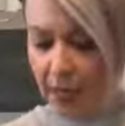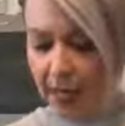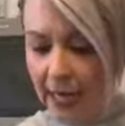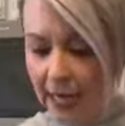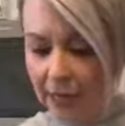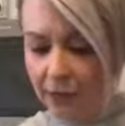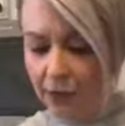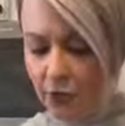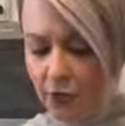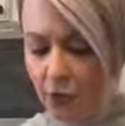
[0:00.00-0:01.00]
And
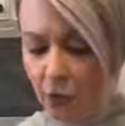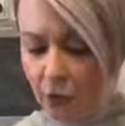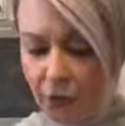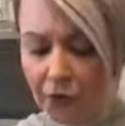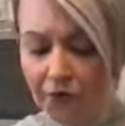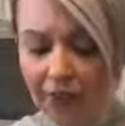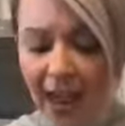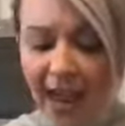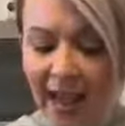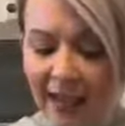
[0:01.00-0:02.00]
you know, your
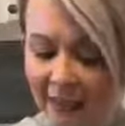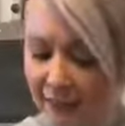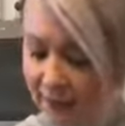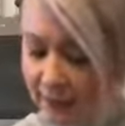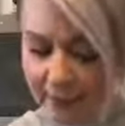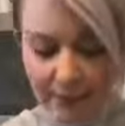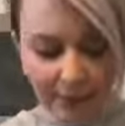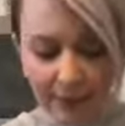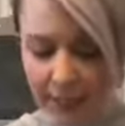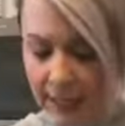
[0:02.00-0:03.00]
fat
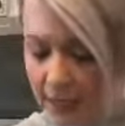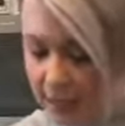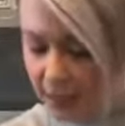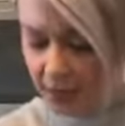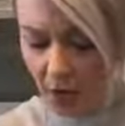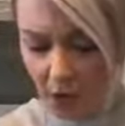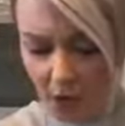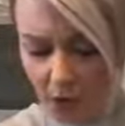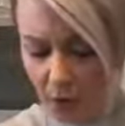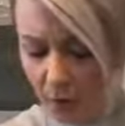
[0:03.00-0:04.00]
is
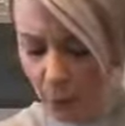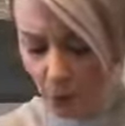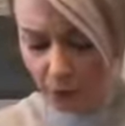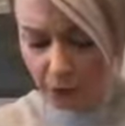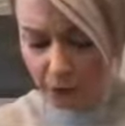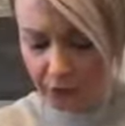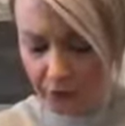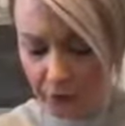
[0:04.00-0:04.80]
so important.